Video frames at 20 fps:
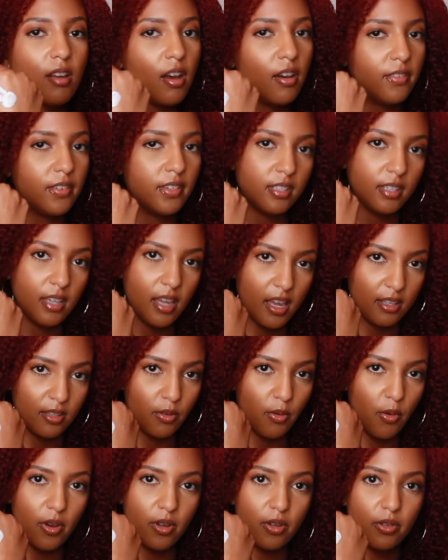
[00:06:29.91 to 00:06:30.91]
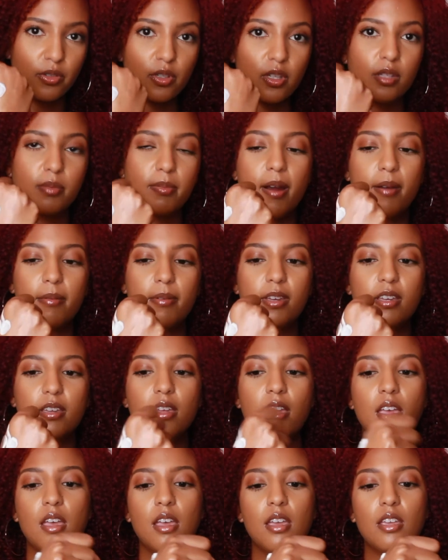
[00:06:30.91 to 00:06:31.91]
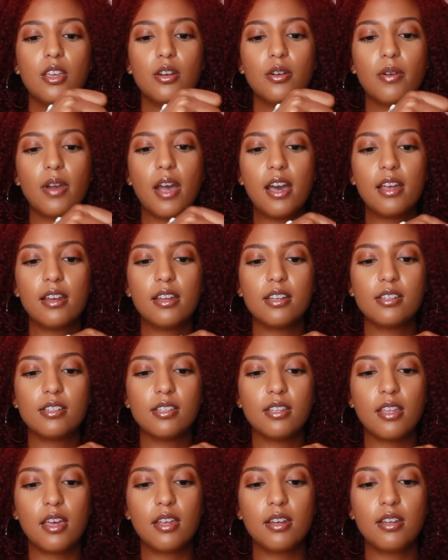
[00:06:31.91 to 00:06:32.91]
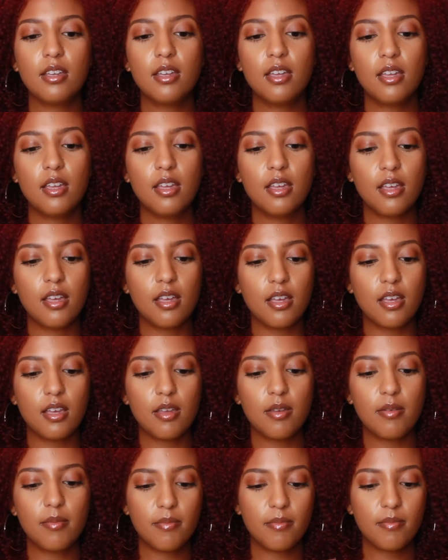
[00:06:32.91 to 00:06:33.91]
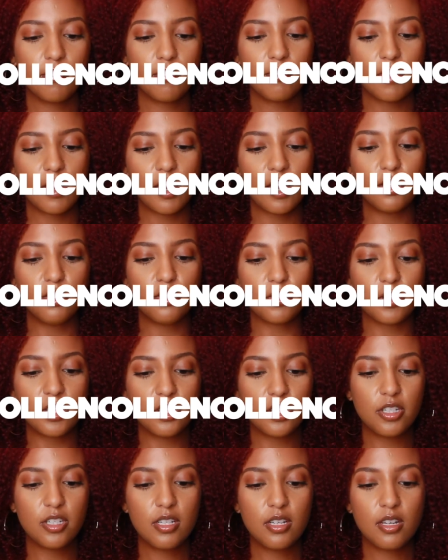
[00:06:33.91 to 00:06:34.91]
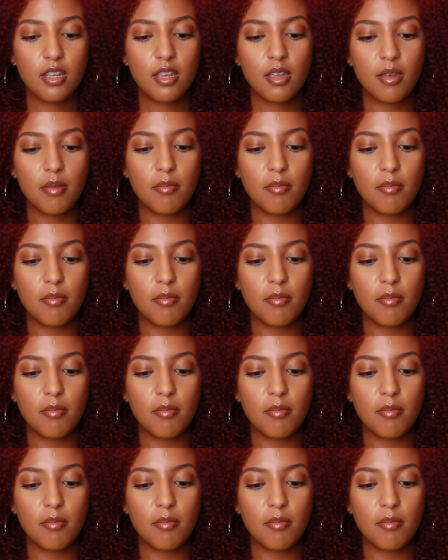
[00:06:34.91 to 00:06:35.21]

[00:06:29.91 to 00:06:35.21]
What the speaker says: Obviously it has the oil, so that's probably, you know, adding to that hydration.